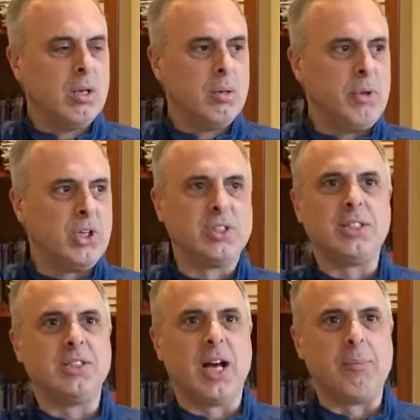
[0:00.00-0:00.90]
Because at
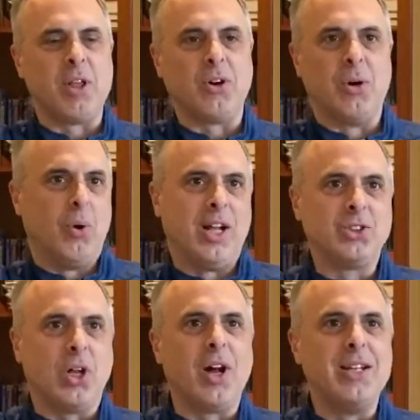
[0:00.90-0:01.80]
the time I thought, well, that's
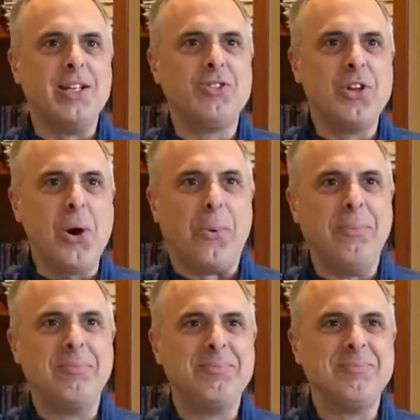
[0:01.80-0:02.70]
all I need to know.
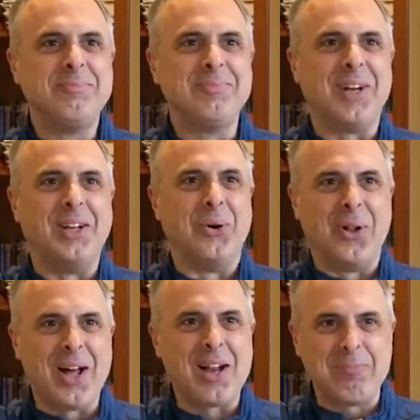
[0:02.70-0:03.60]
I know a
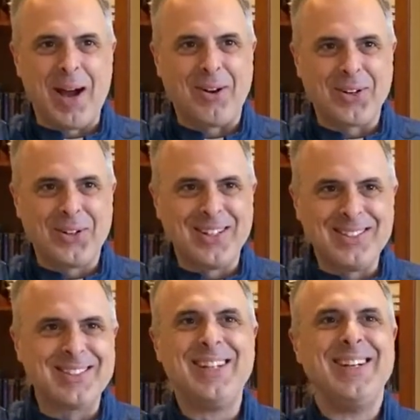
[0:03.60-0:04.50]
lot of power
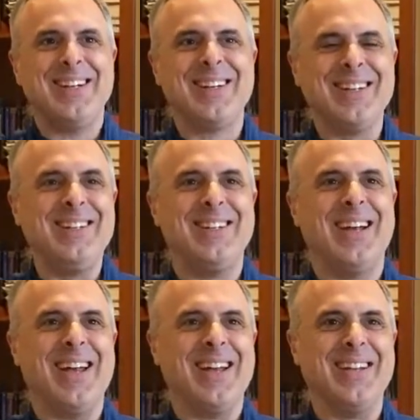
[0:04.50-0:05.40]
chords,
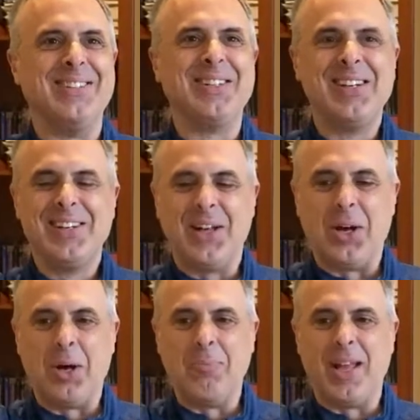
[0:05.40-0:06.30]
and
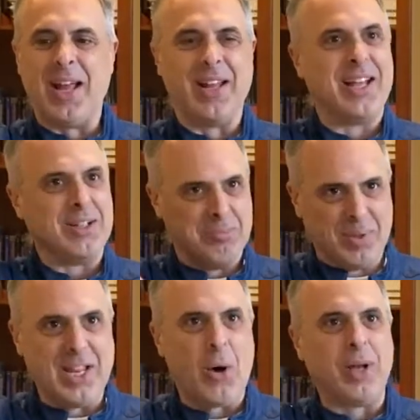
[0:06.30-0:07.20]
I
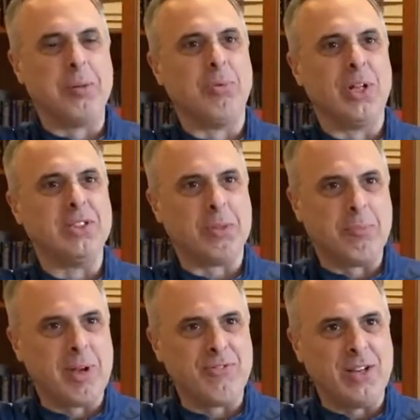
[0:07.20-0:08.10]
can play some of
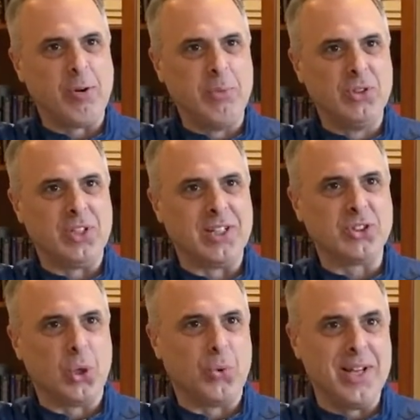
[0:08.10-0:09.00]
my favorite music.
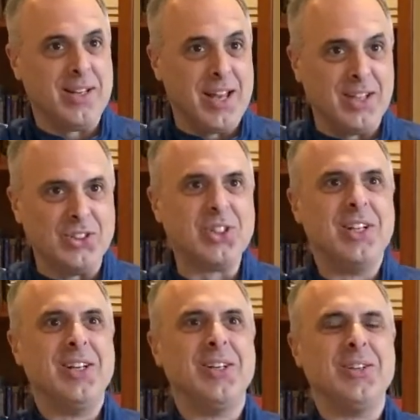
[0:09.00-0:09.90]
So Green Day
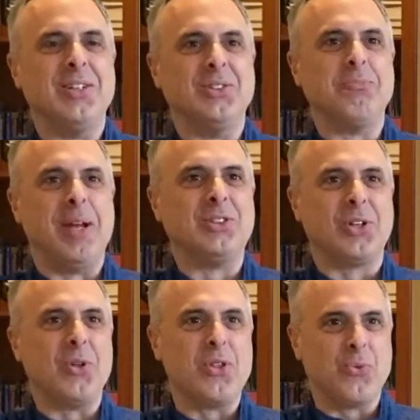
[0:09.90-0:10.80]
is
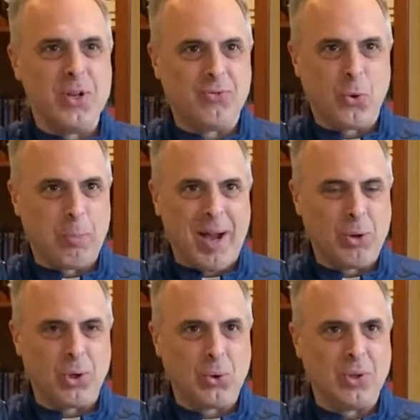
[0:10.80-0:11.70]
basically 3 to 4
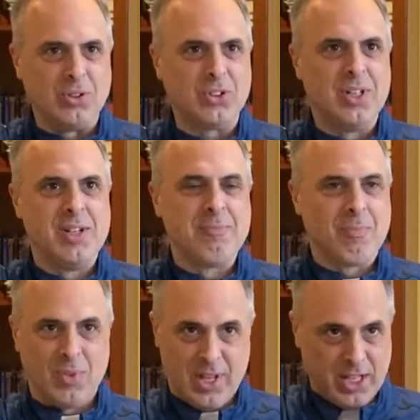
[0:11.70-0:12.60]
power chords
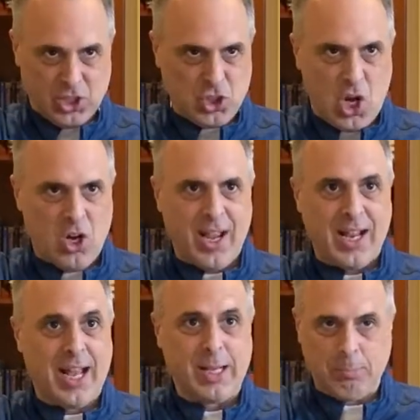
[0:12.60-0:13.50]
in a song, and
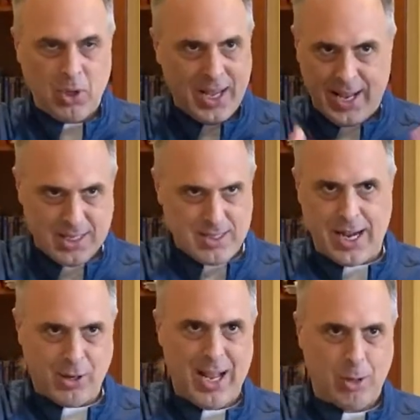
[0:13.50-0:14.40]
I can play an
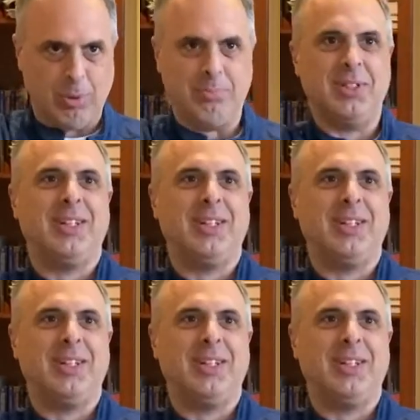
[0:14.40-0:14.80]
entire album,